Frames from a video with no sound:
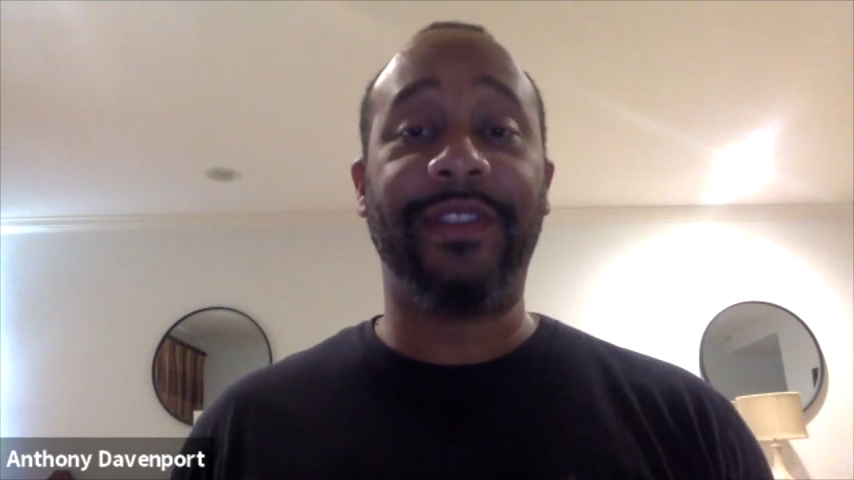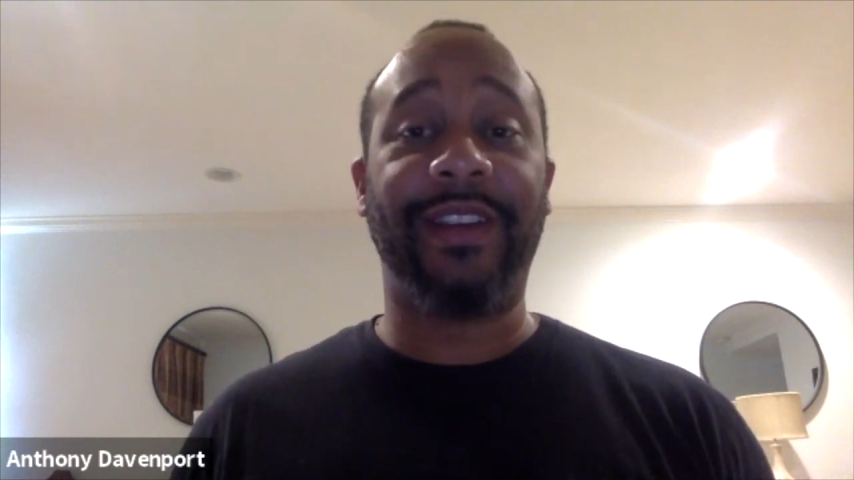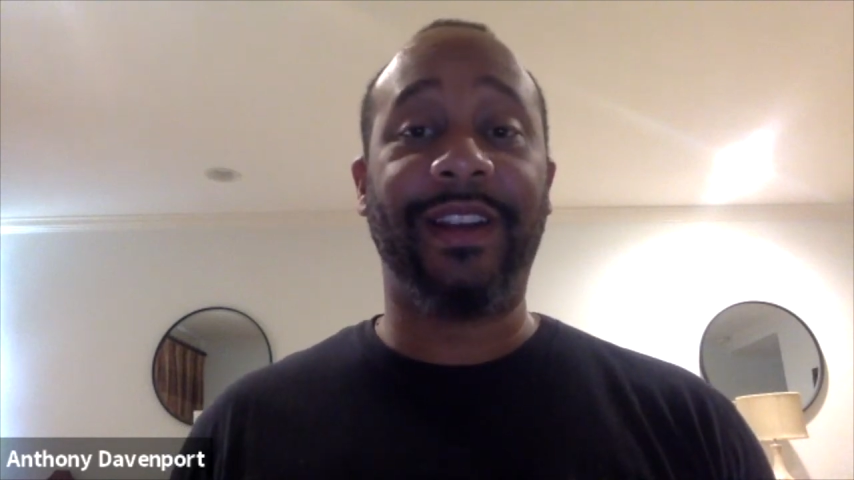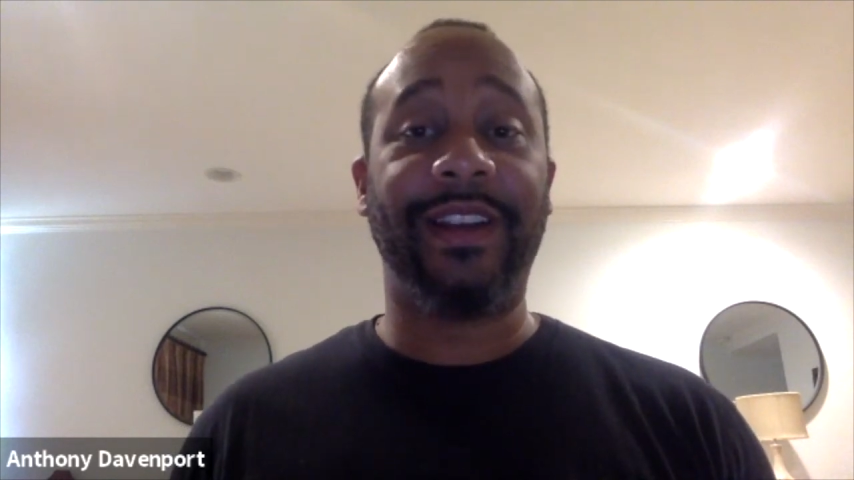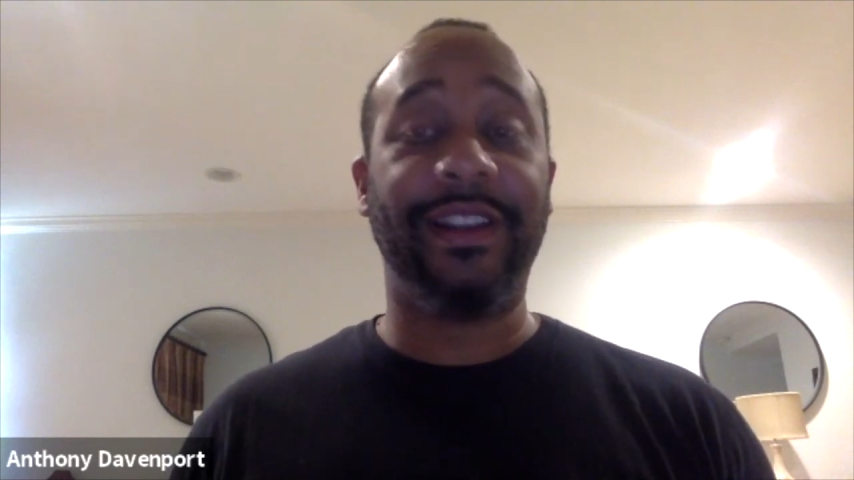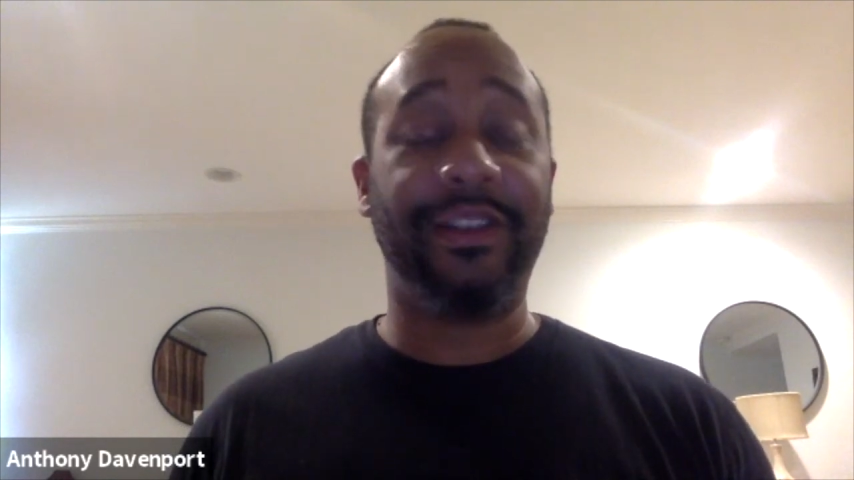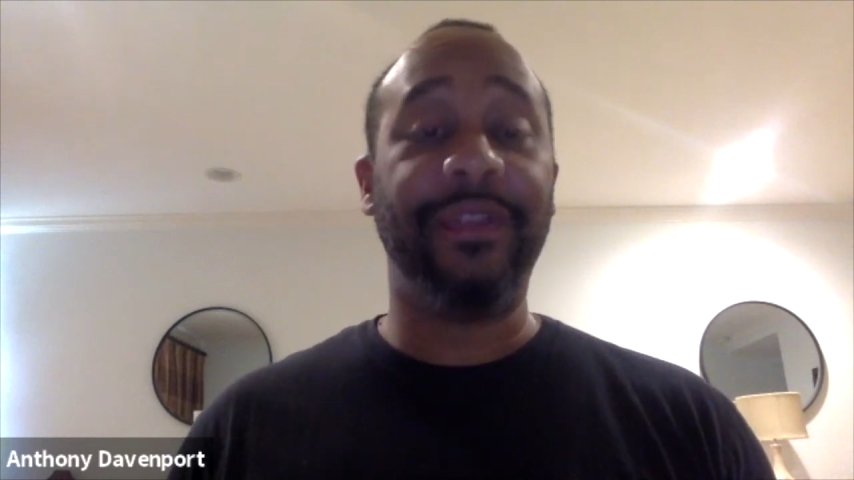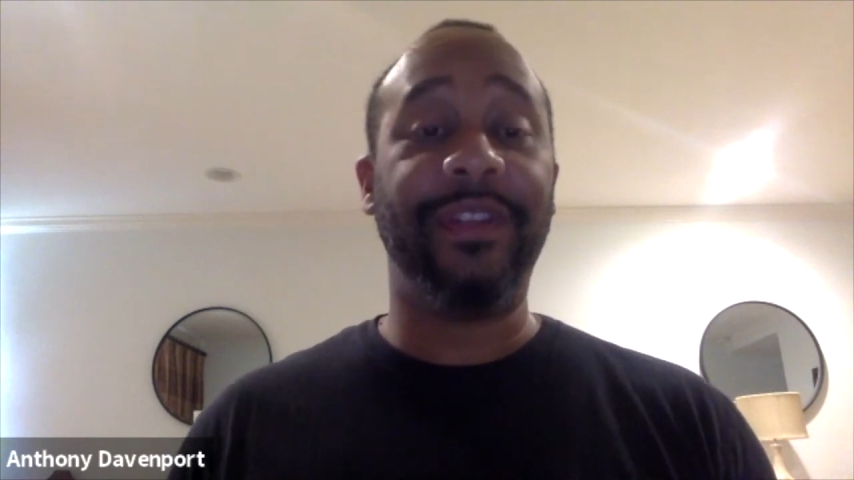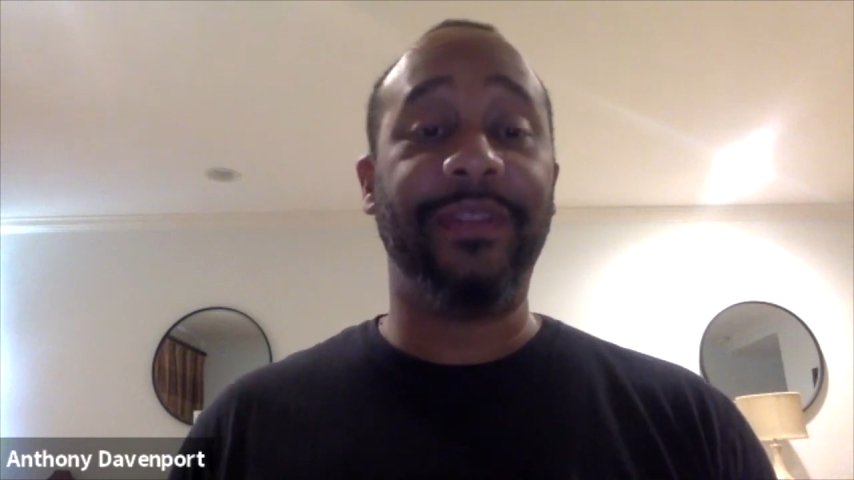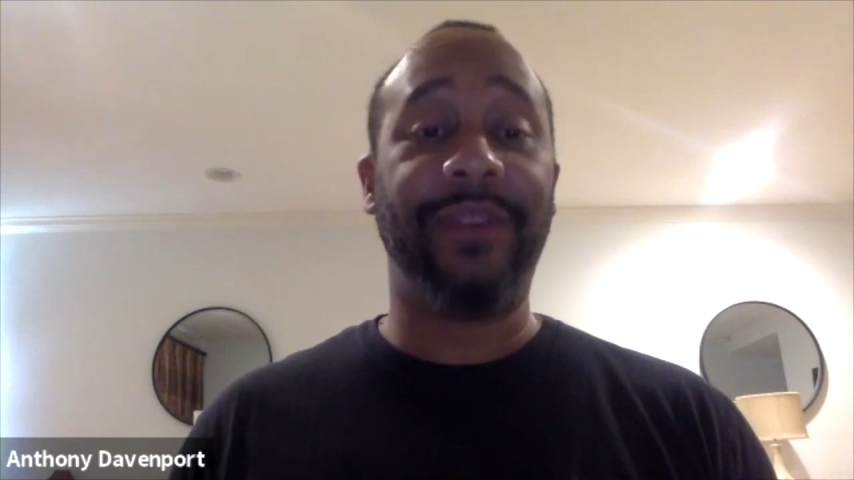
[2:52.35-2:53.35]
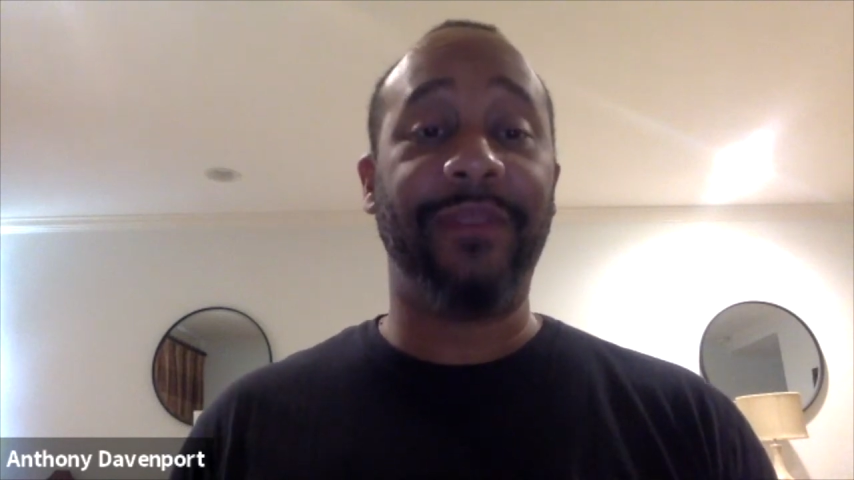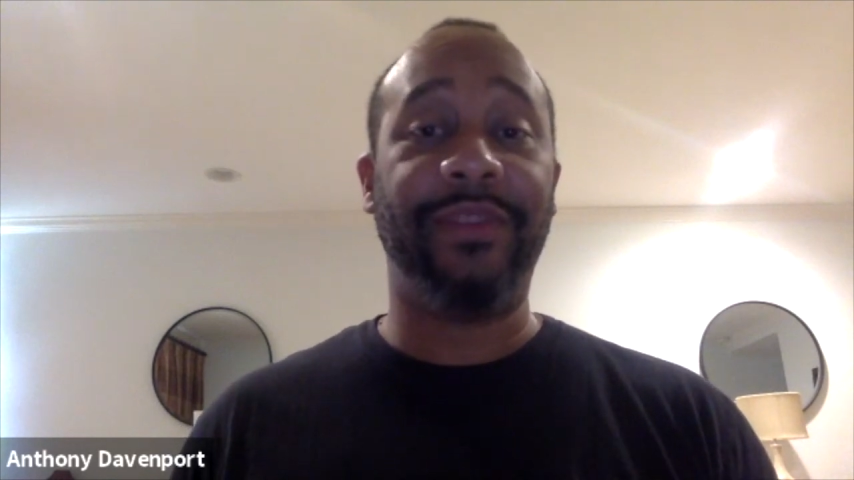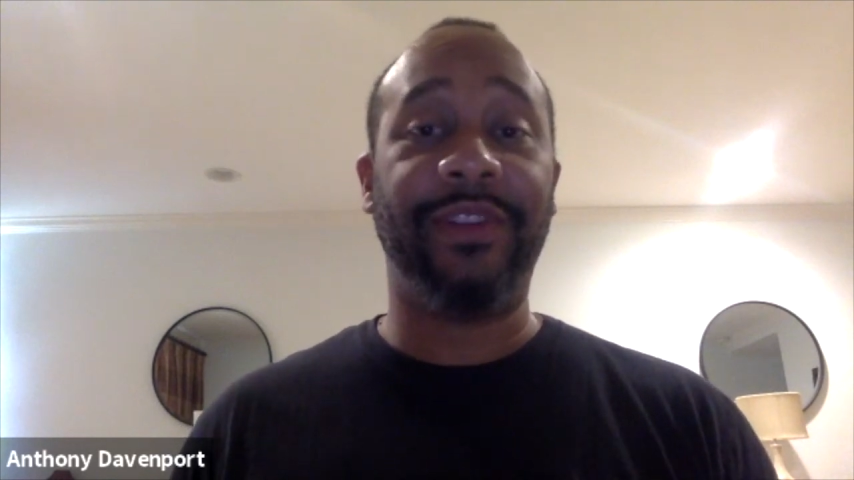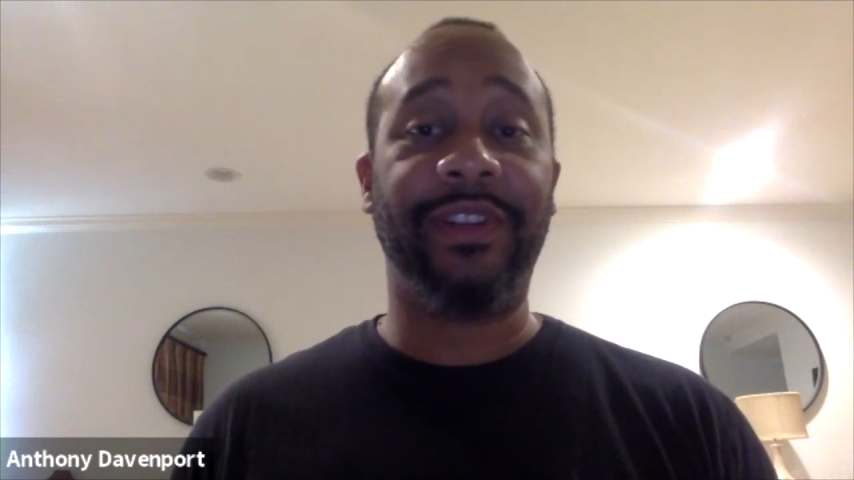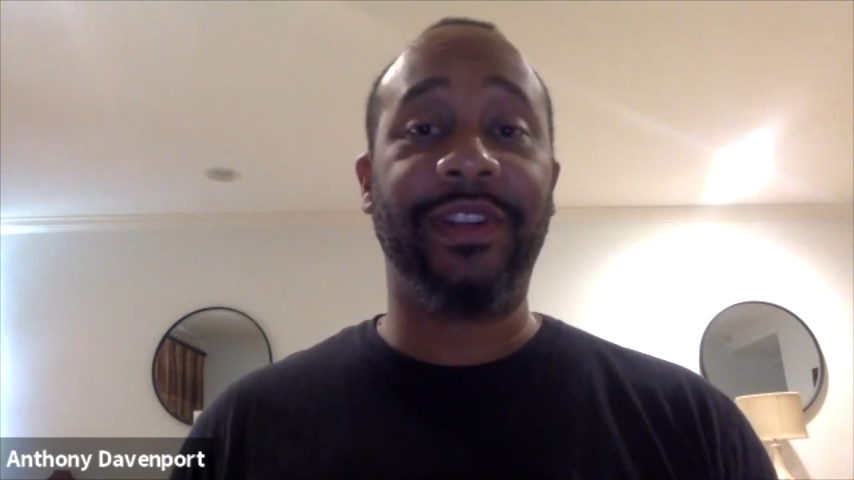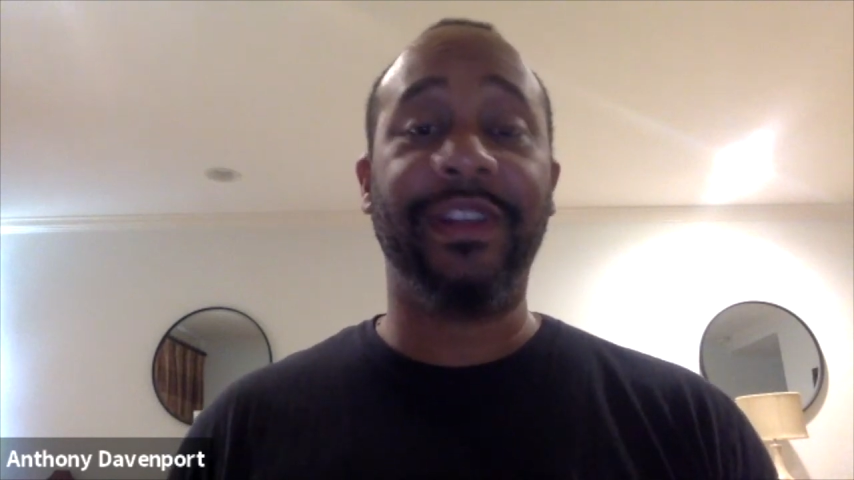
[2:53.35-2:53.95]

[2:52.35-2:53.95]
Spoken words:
that I included in my book,